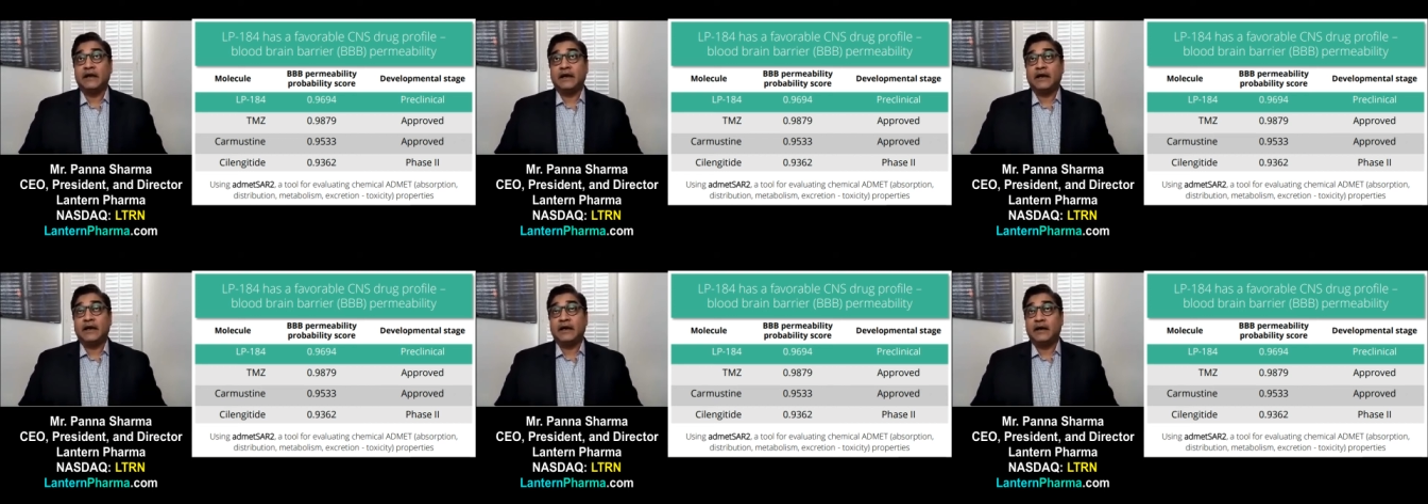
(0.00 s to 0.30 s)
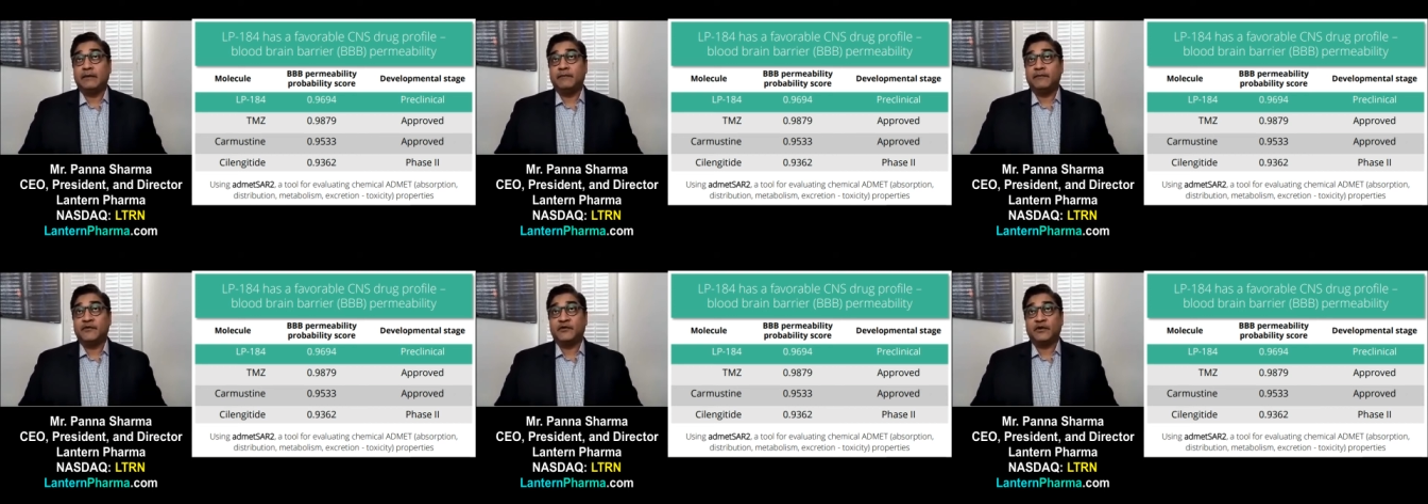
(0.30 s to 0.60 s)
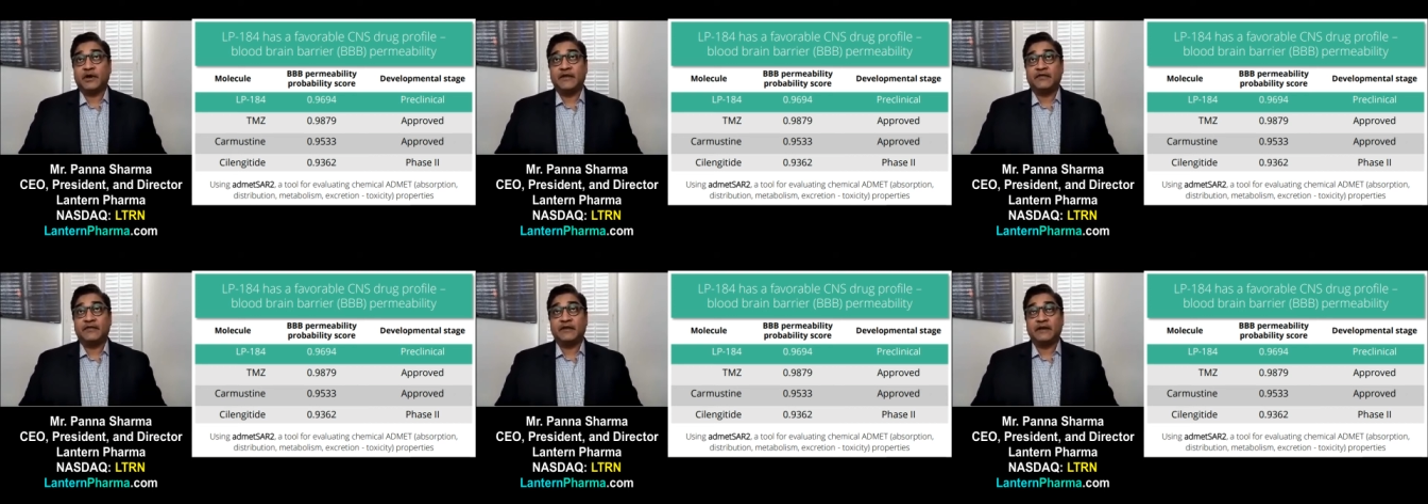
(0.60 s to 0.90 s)
Um,
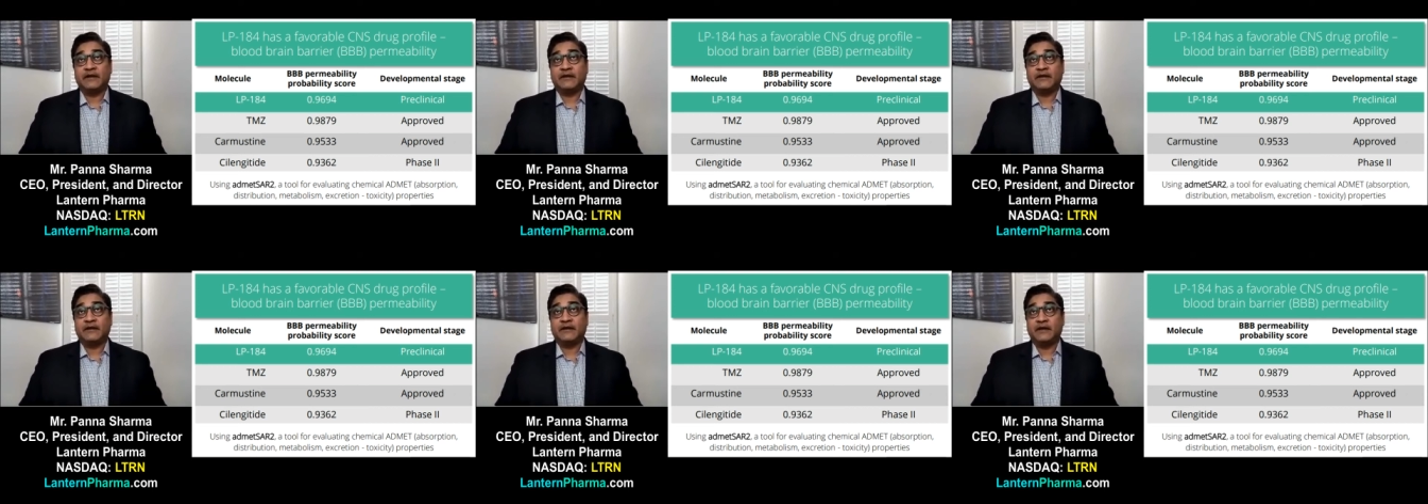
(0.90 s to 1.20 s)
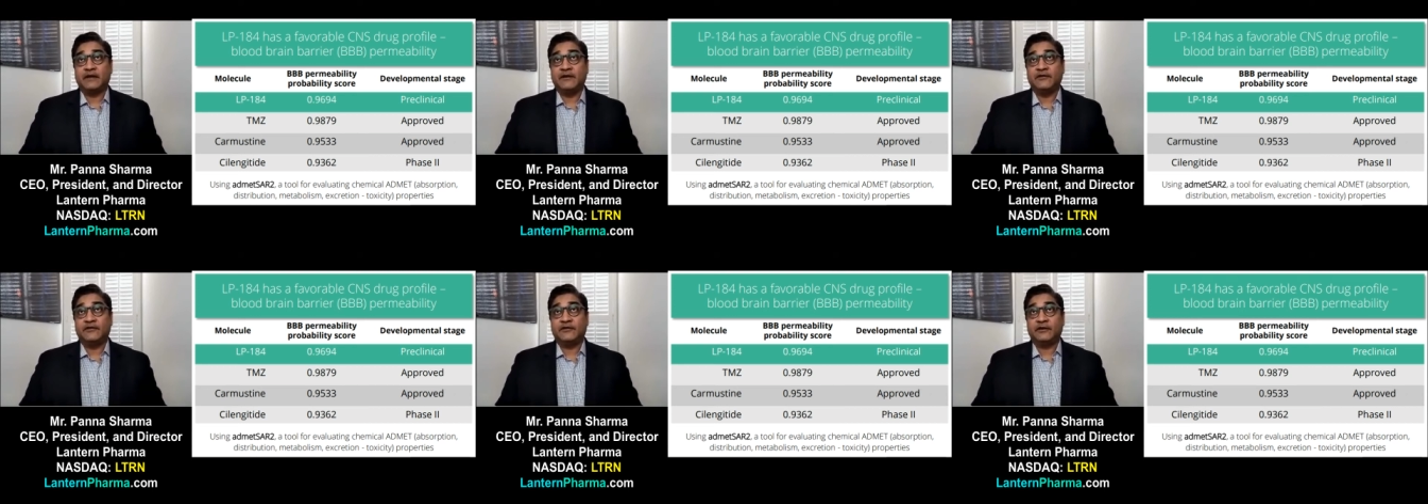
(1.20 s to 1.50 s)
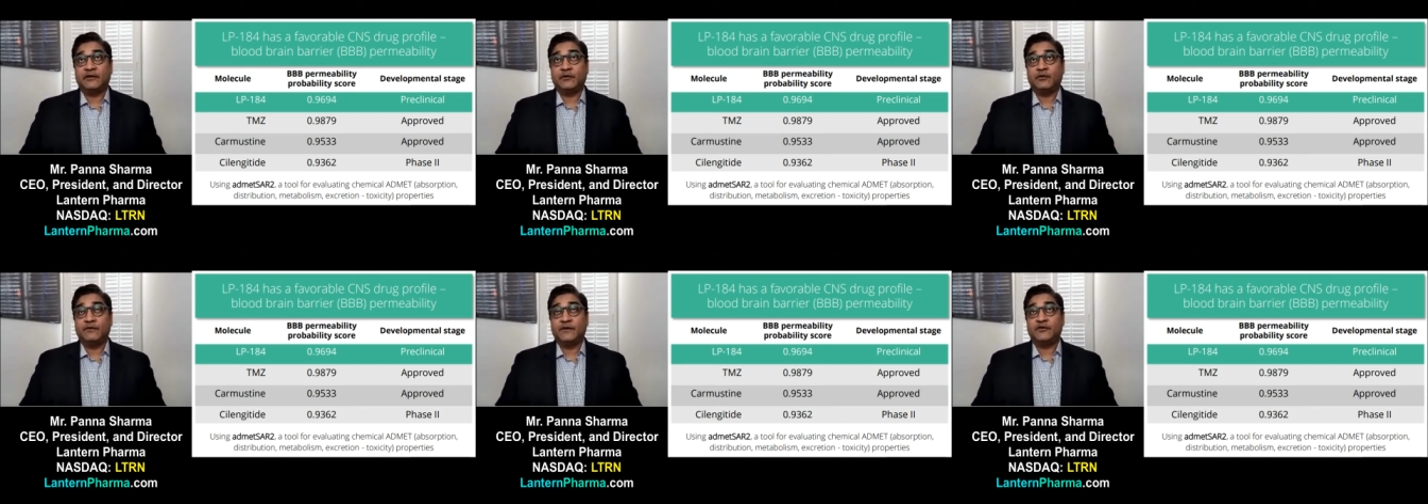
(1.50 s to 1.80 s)
so I think
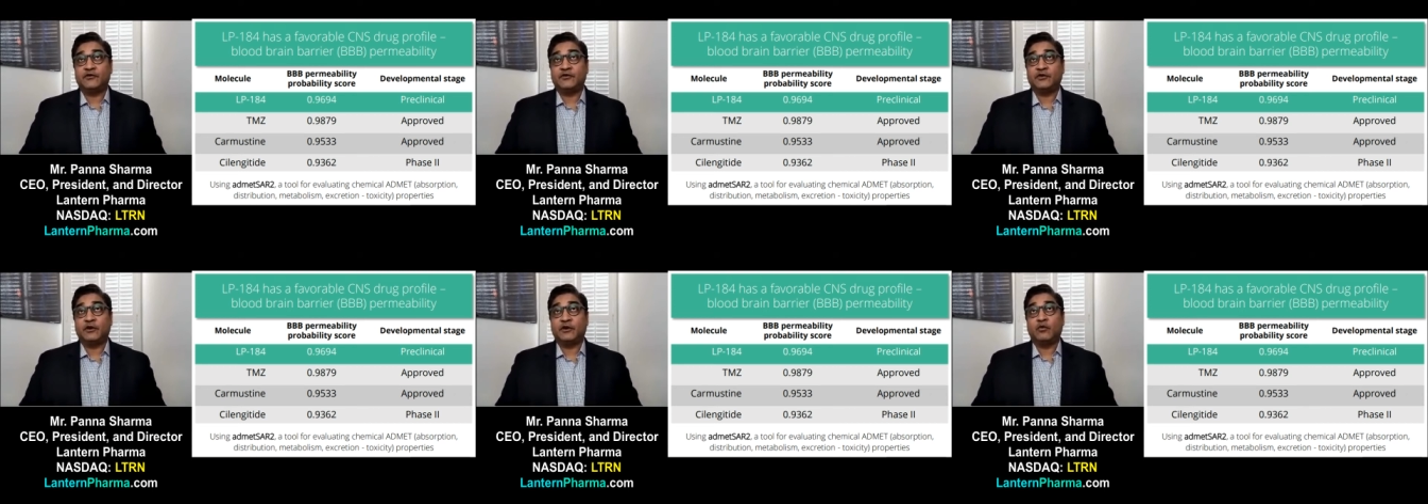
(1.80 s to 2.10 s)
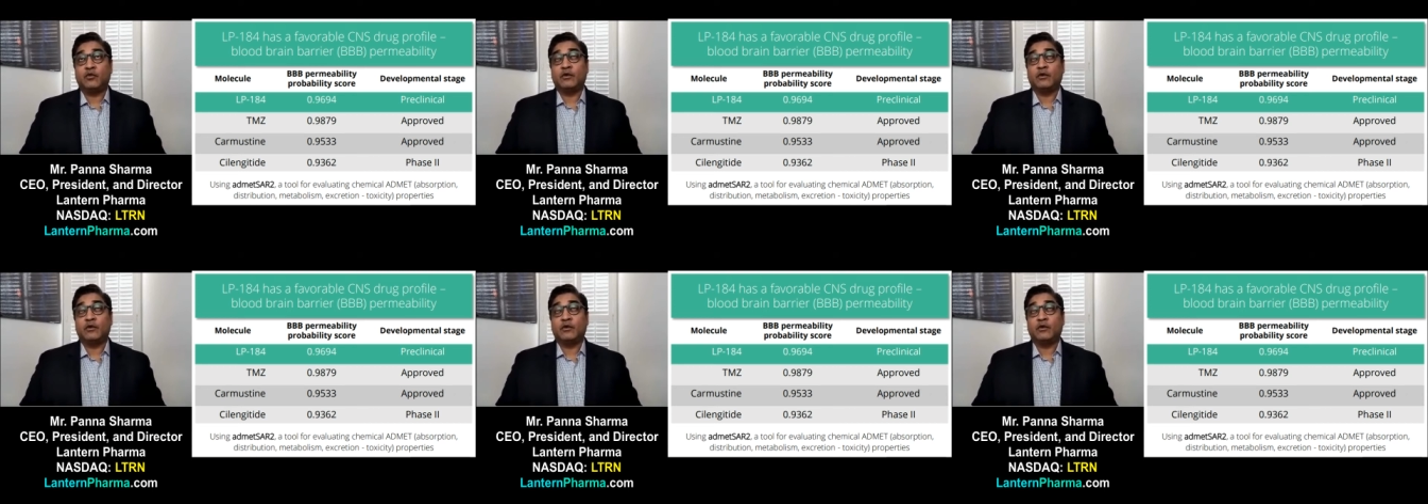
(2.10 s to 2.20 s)
easily this year